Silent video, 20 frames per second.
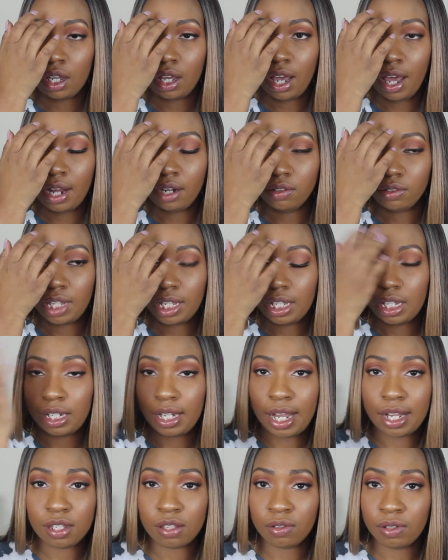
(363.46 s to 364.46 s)
I don't think it
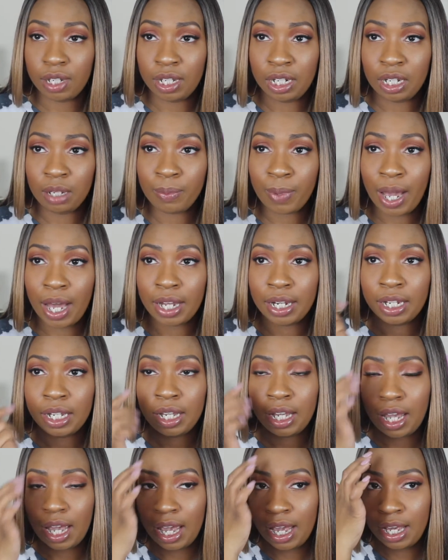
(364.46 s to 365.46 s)
lasts on
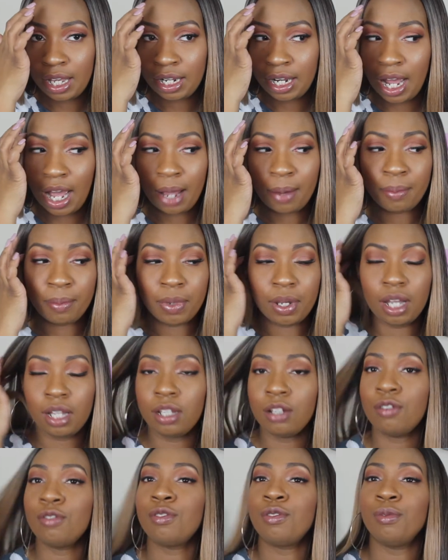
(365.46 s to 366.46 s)
anybody, and I'm a
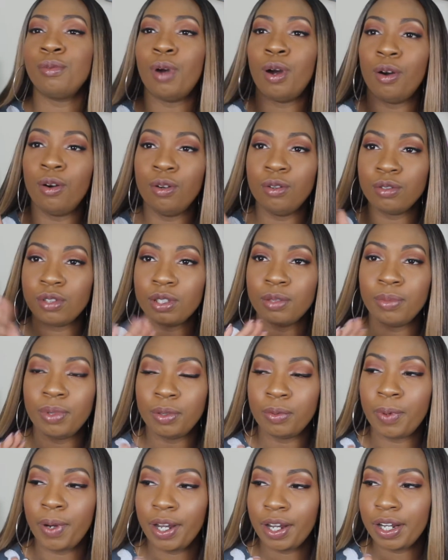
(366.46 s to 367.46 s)
little too old to be
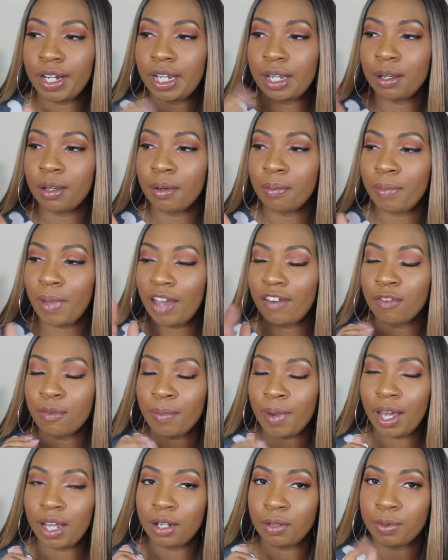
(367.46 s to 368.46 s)
wearing Bath and
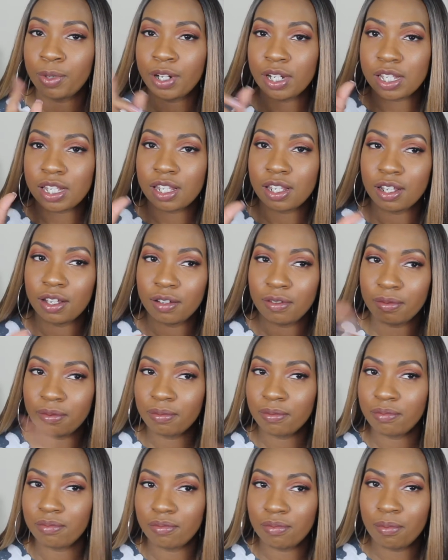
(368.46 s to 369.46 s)
Body Works
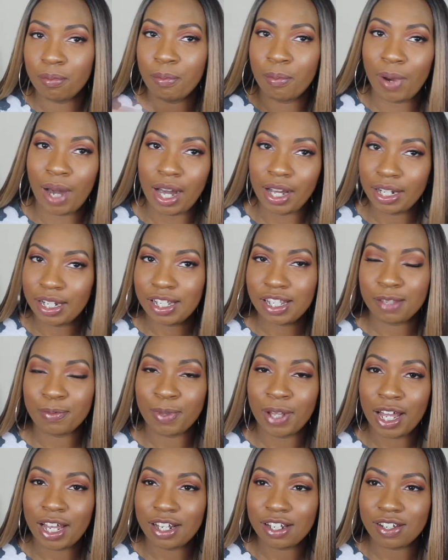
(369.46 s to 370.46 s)
body
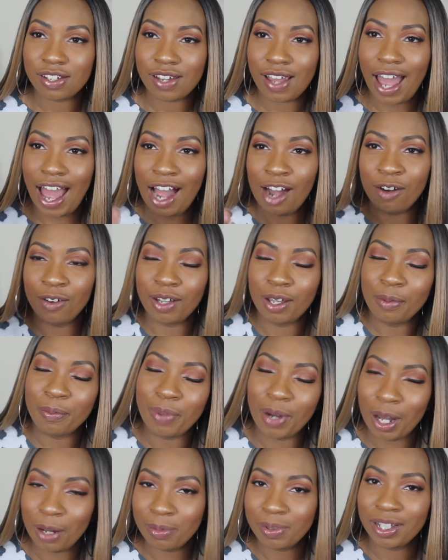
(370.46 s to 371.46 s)
splash out in
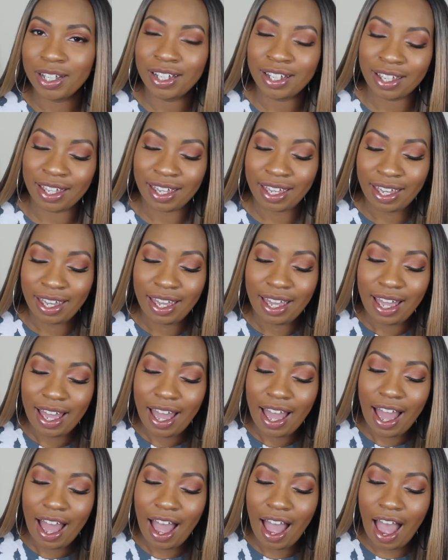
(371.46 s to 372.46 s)
public.
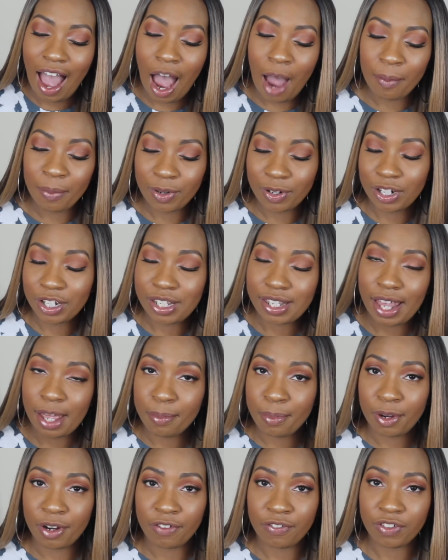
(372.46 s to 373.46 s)
I'm going to
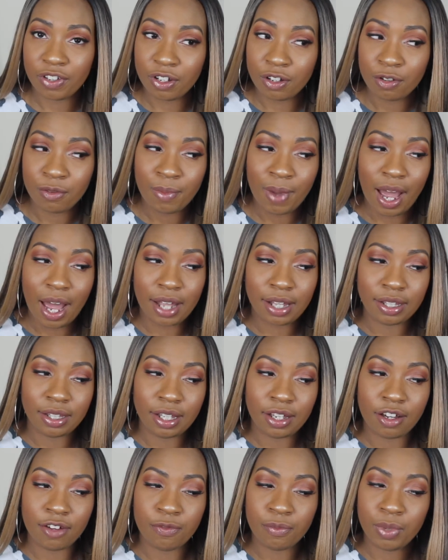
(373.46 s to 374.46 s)
say perfume. I
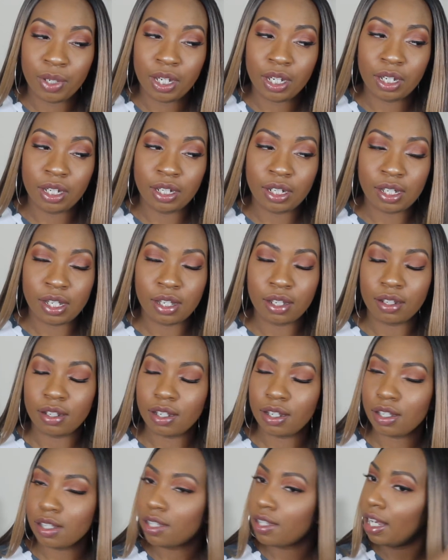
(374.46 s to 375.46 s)
love me a good
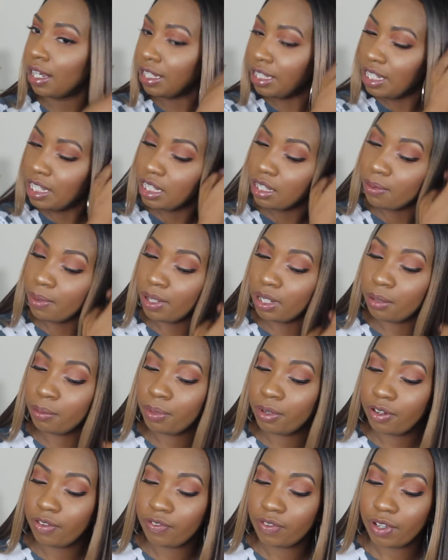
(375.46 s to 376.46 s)
sexy smelling
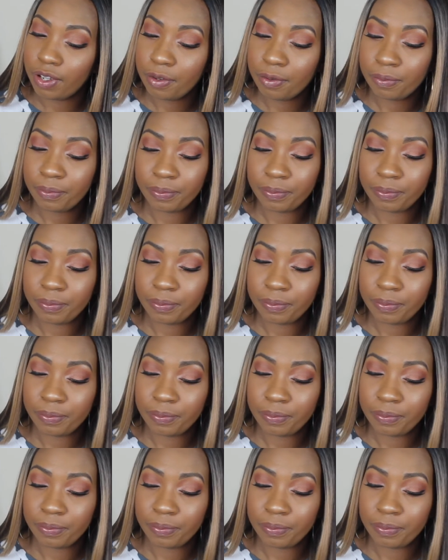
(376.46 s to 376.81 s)
perfume.